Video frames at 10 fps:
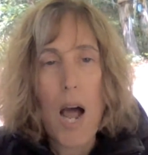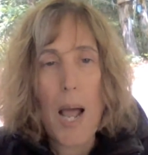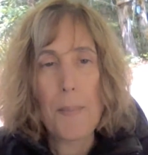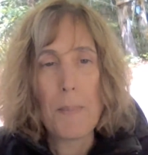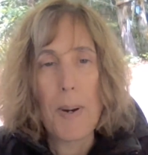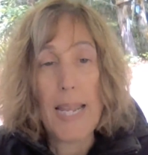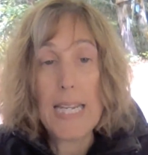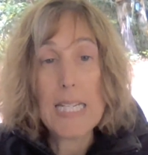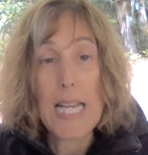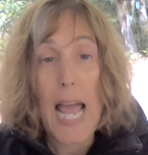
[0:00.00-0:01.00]
I
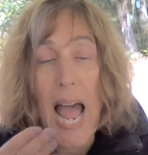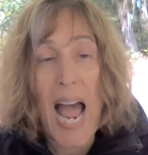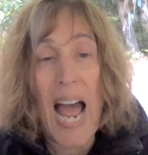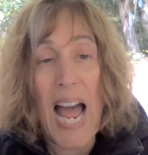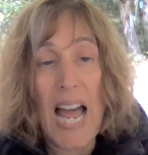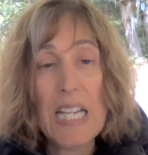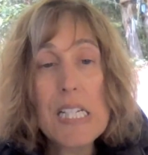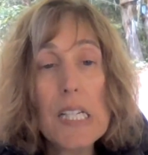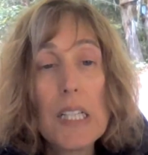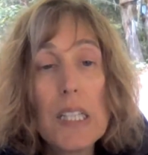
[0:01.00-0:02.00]
might
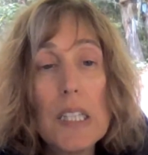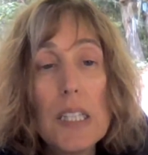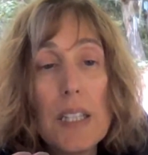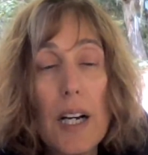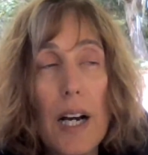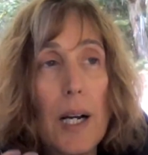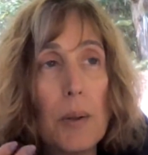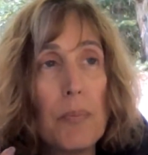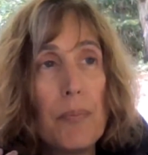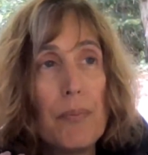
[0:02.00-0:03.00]
add
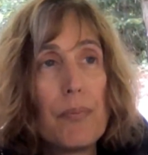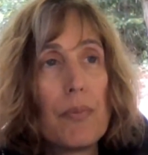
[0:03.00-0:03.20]
um,